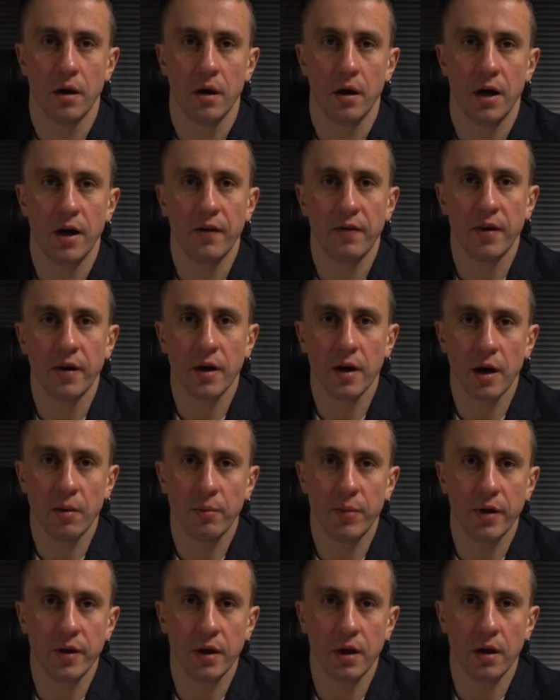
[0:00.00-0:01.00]
IT
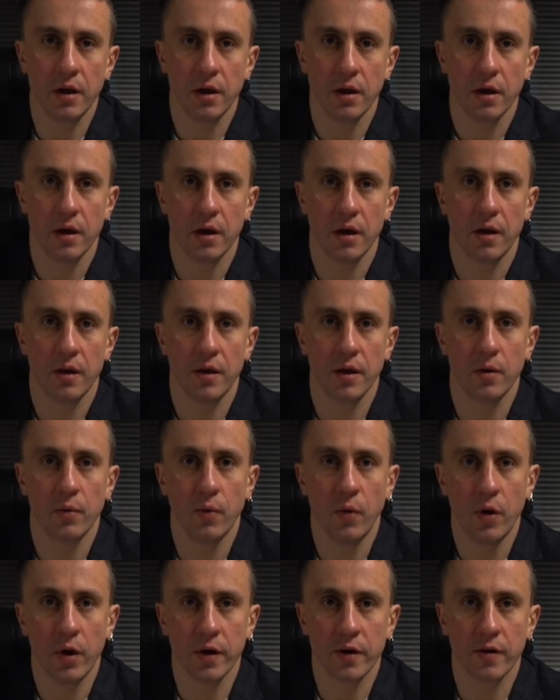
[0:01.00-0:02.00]
company that
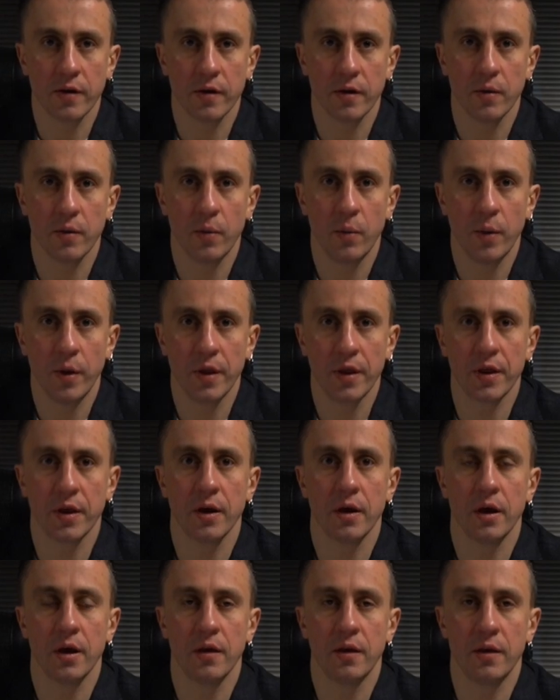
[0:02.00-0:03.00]
works with
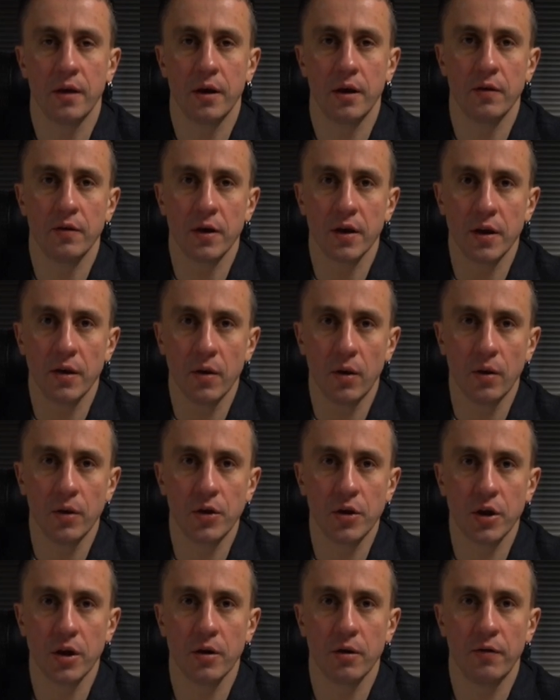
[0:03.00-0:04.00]
the
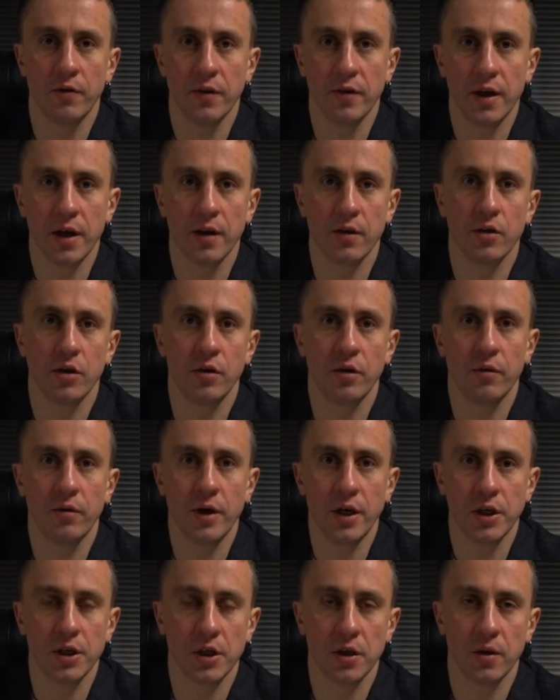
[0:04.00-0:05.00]
technology of the next
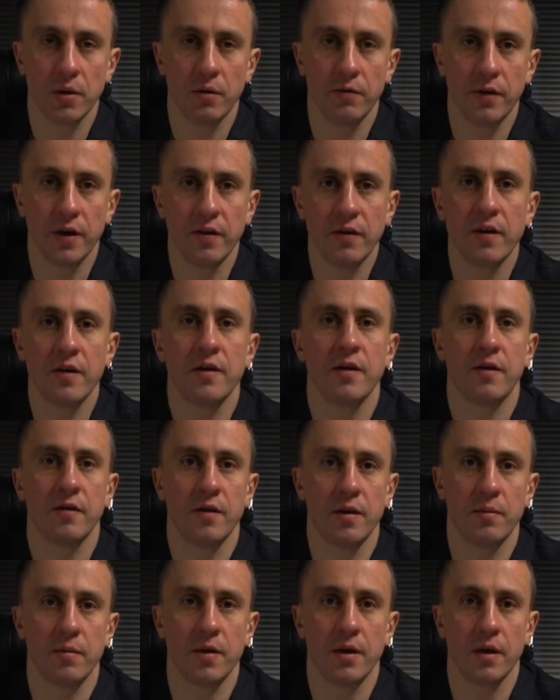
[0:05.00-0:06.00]
generation of IT
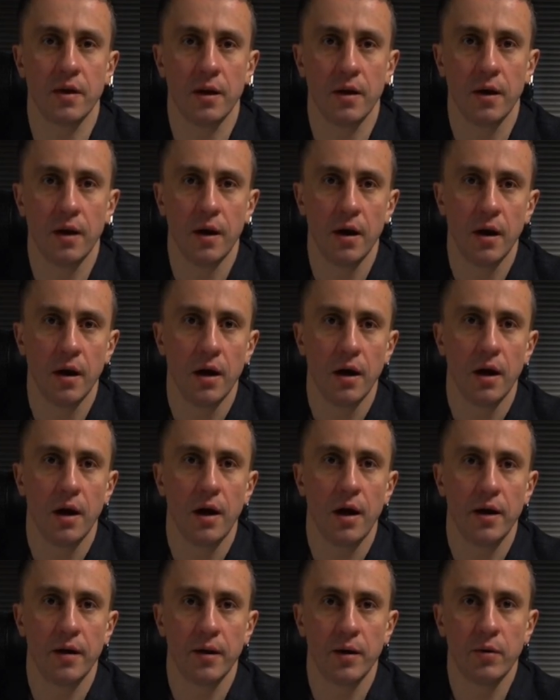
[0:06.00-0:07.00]
systems.
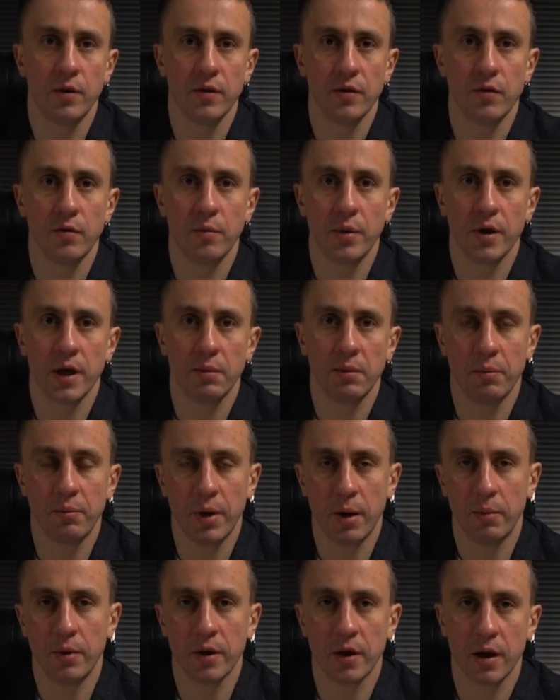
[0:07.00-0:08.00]
And I want it to become a
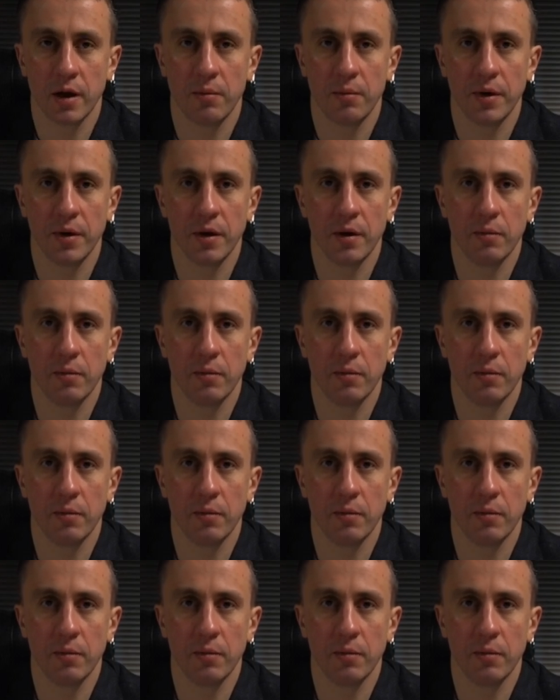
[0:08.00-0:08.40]
public company.